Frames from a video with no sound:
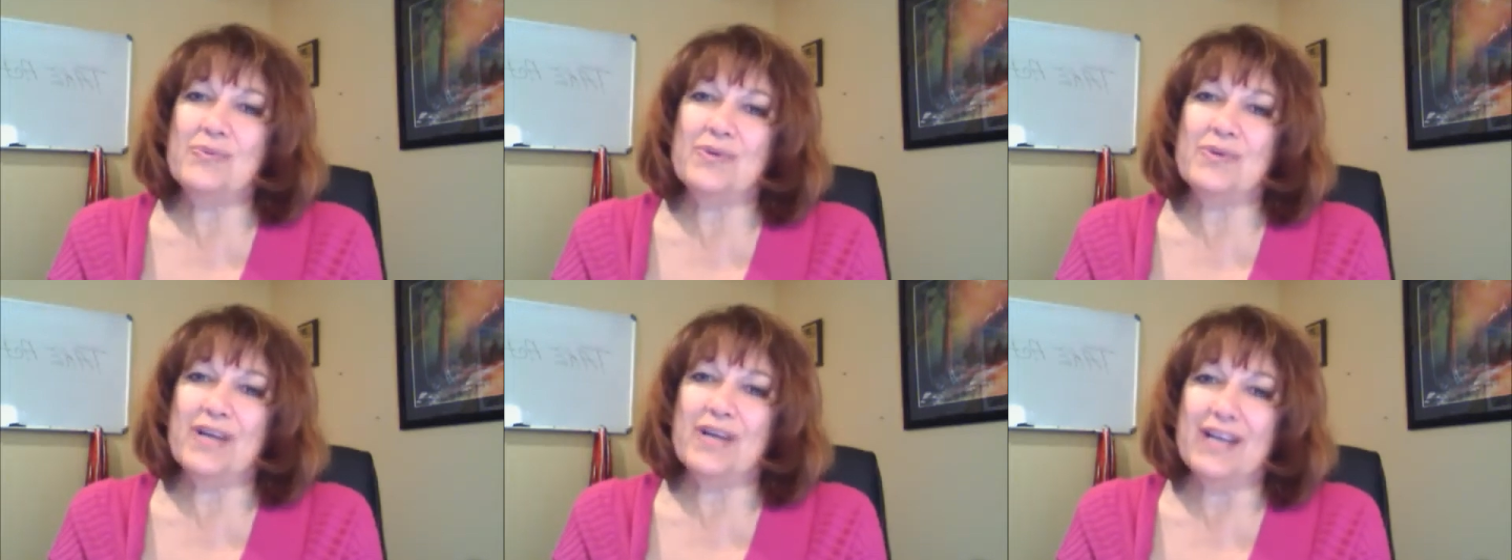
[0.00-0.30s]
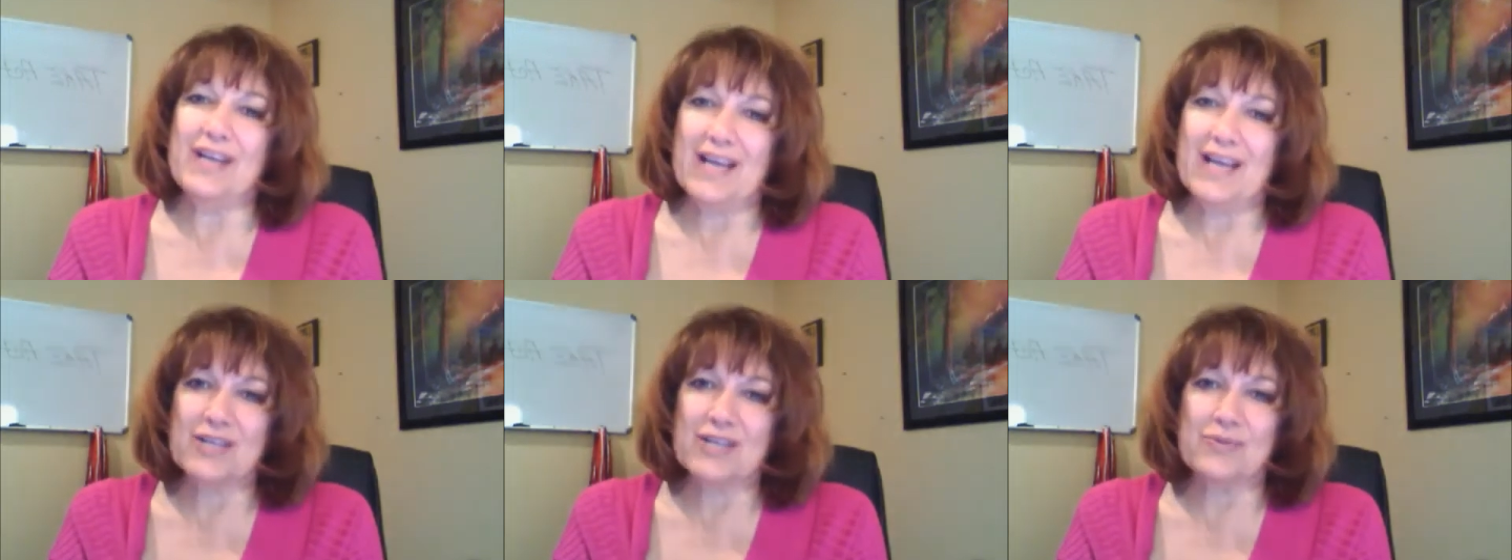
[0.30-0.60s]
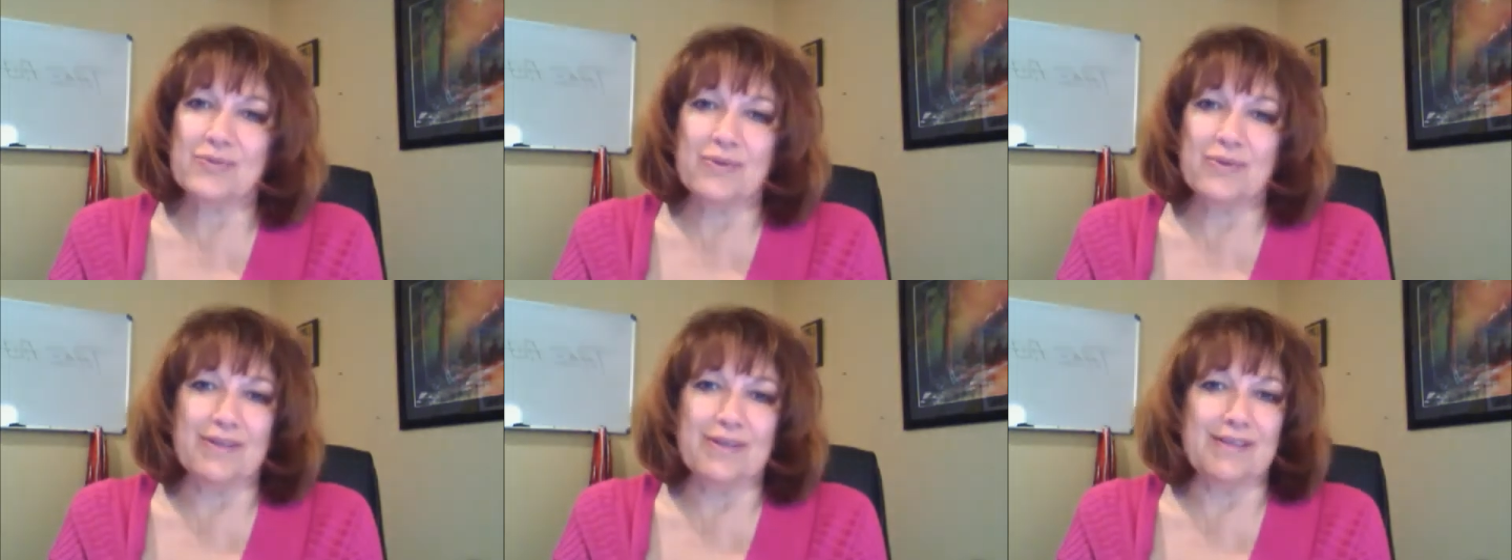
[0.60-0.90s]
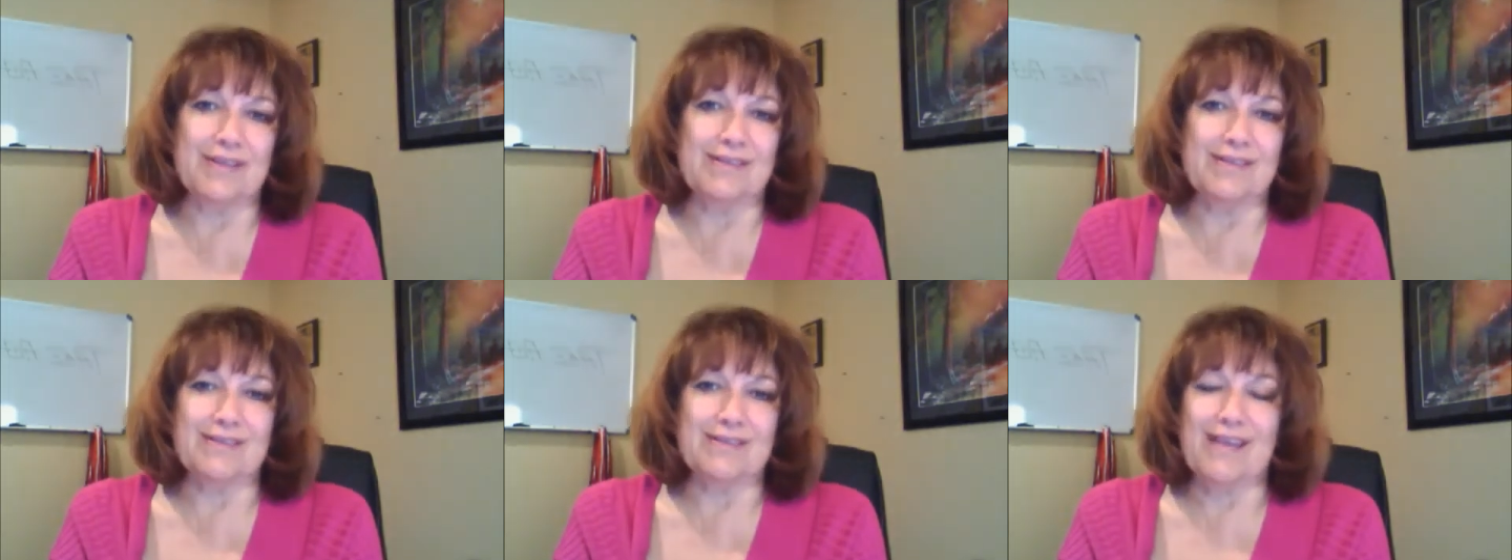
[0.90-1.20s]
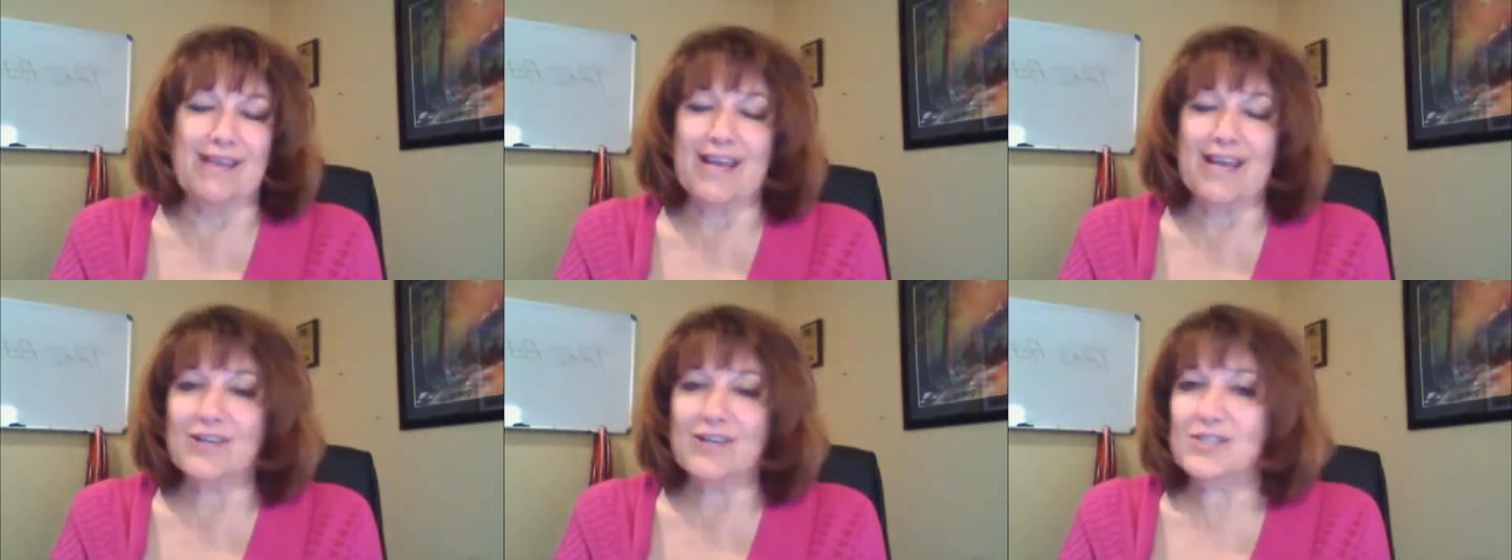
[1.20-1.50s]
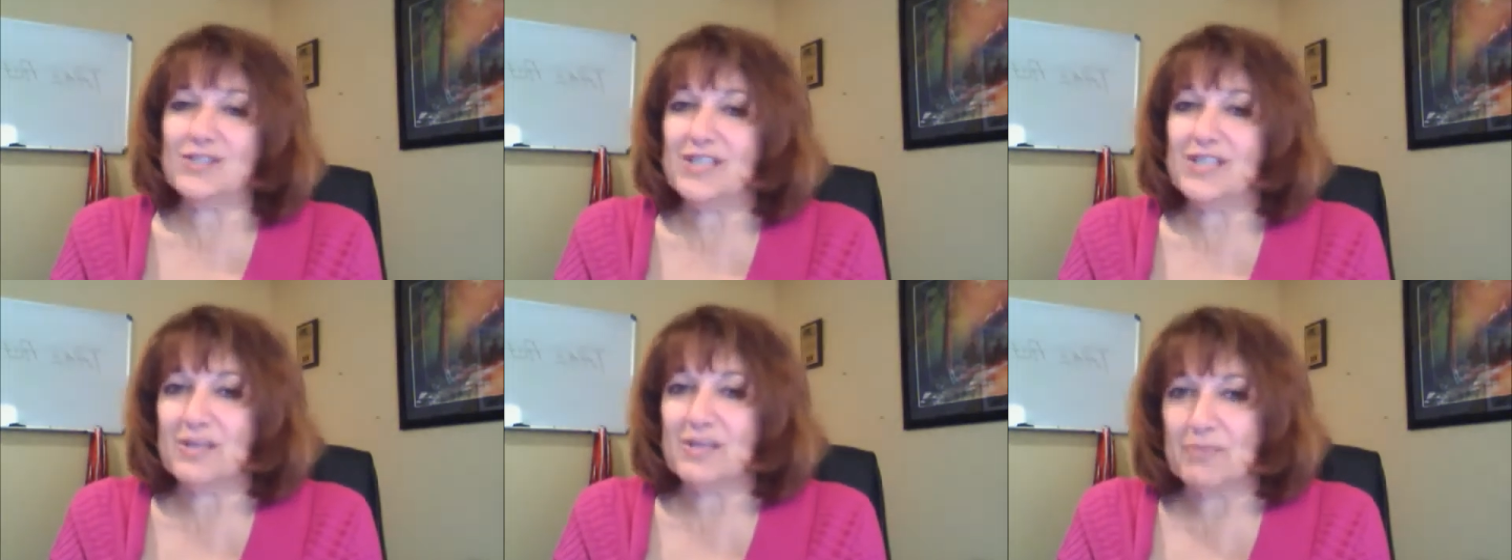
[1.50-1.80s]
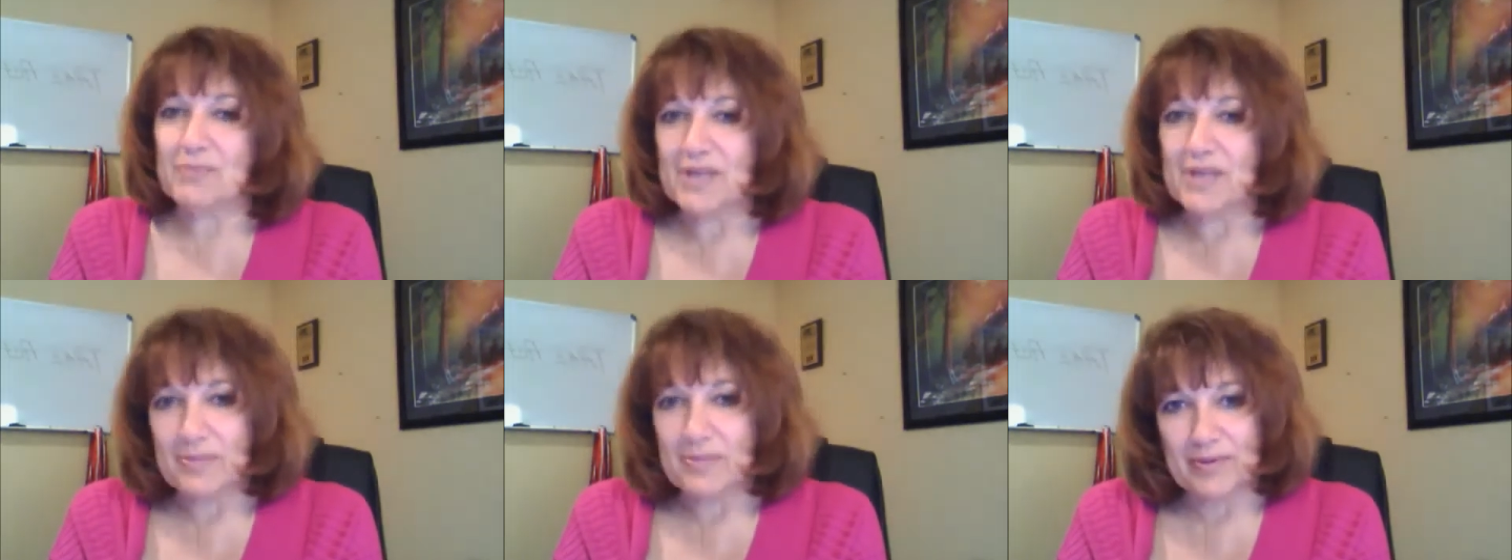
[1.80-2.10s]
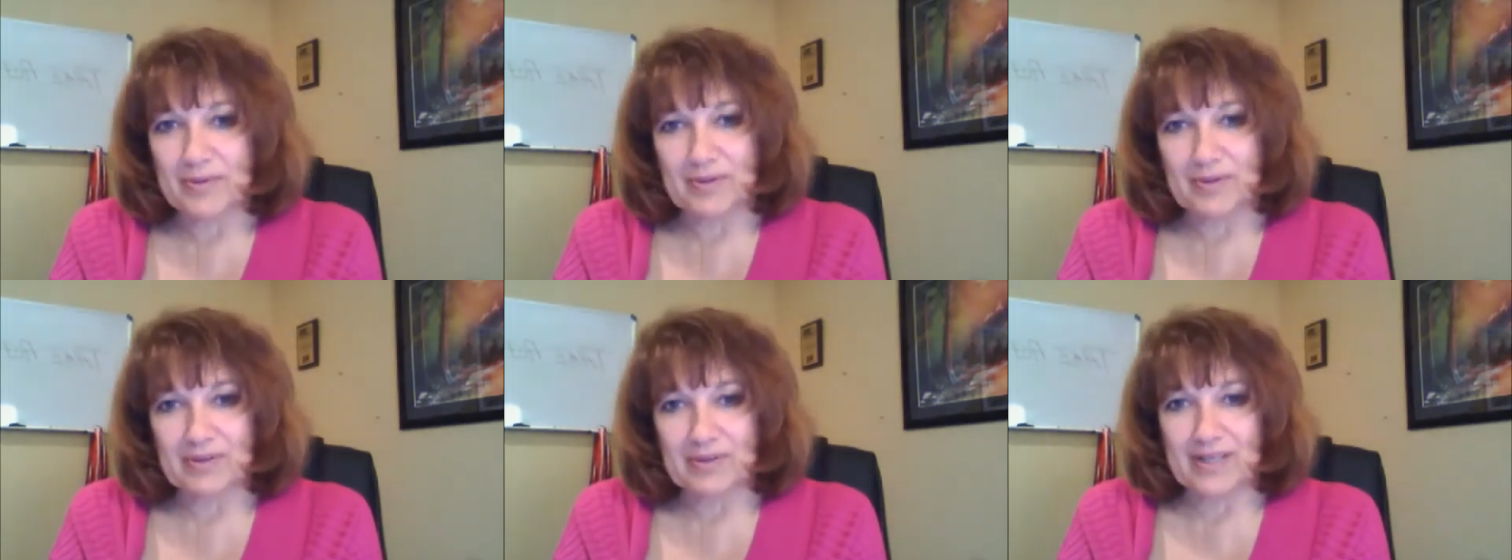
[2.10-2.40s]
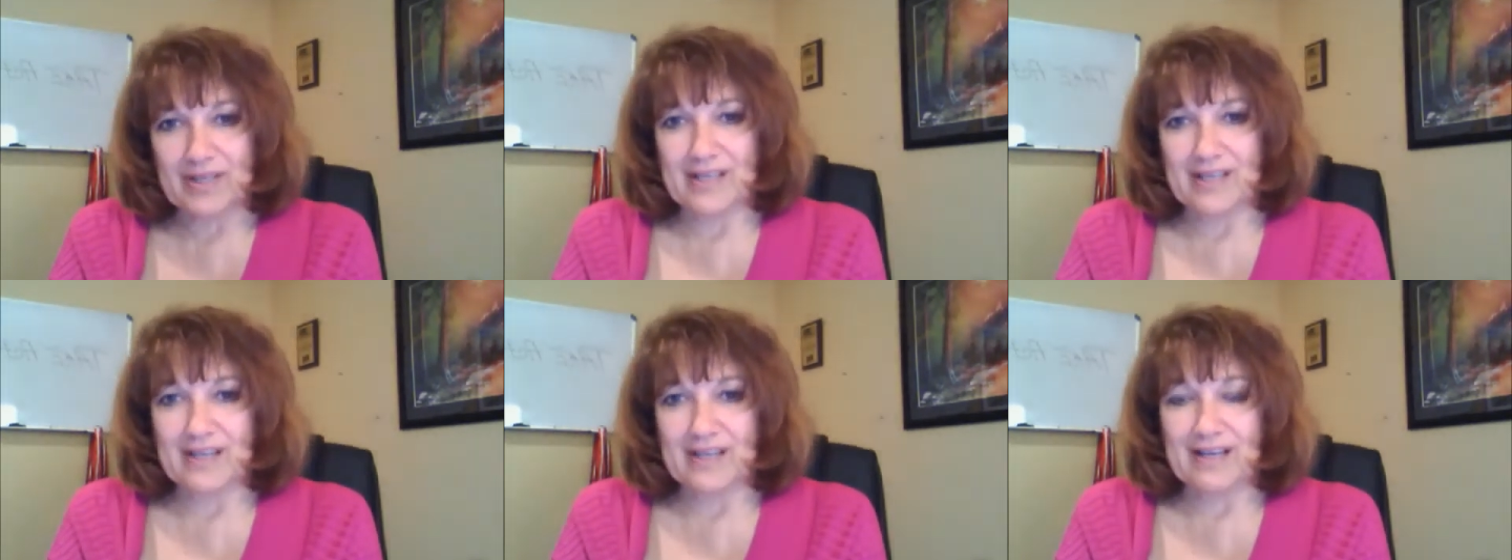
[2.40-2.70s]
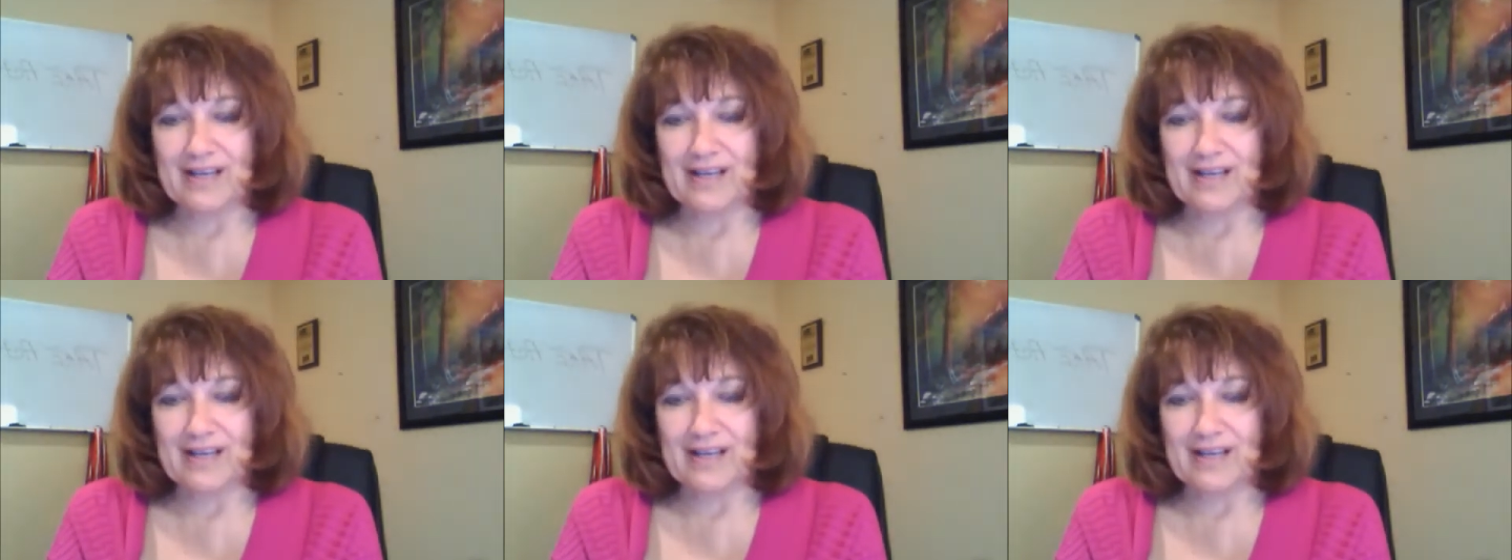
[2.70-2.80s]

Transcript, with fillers: connect with eight or ten people in